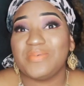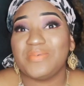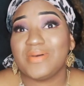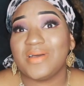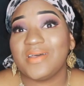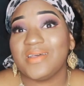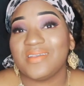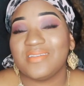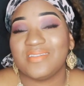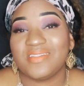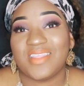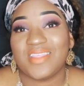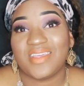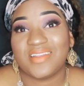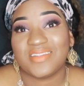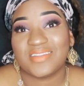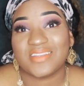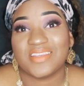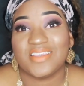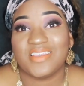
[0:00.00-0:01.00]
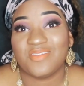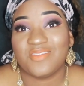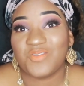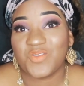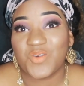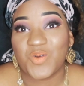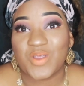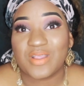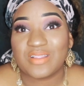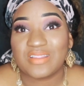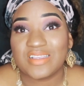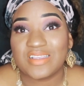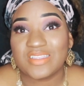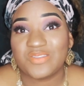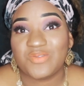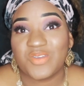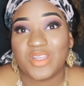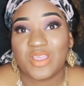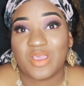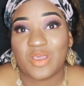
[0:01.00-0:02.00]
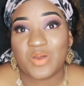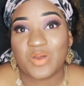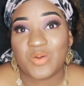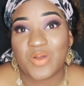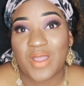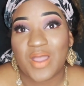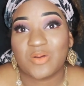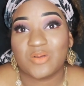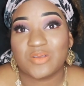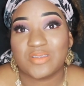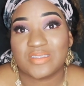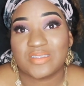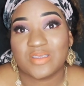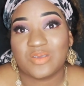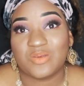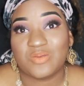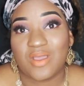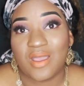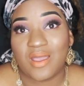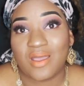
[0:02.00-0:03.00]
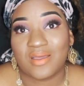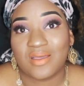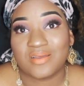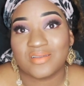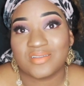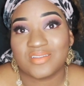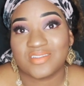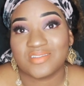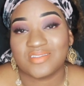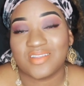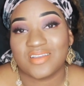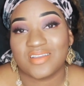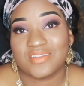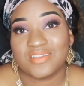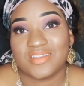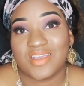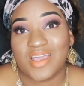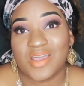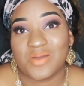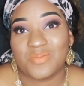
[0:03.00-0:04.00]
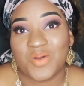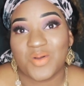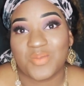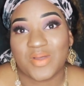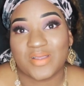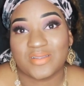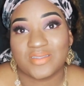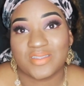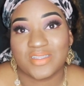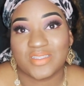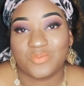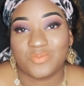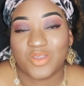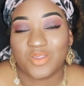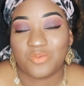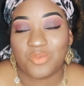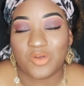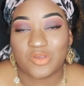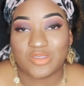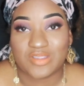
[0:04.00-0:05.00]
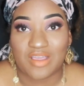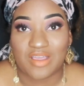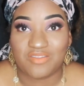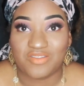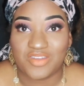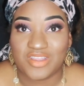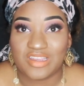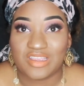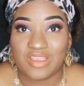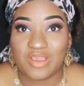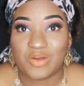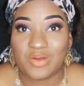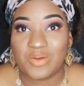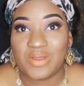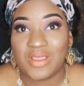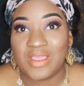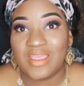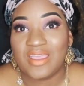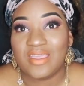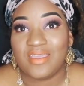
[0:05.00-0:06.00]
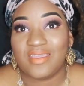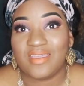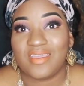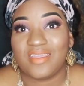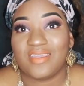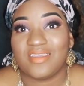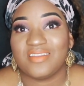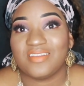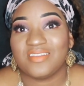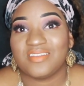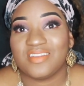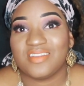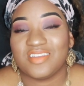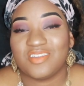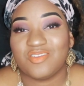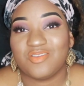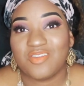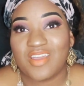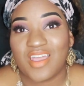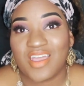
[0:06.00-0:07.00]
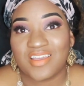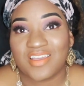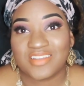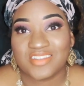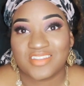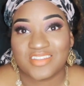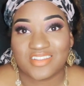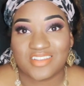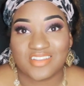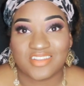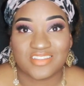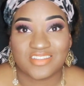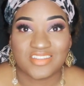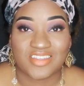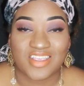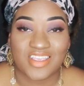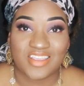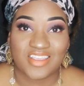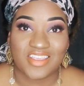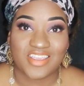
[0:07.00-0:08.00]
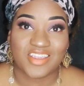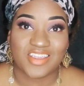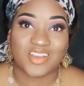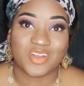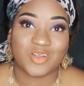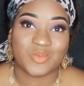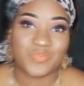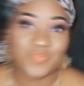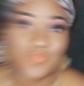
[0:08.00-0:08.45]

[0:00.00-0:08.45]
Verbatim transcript: But that is it for this video. I will see you guys next time on my six-month post-op video, and you guys take care.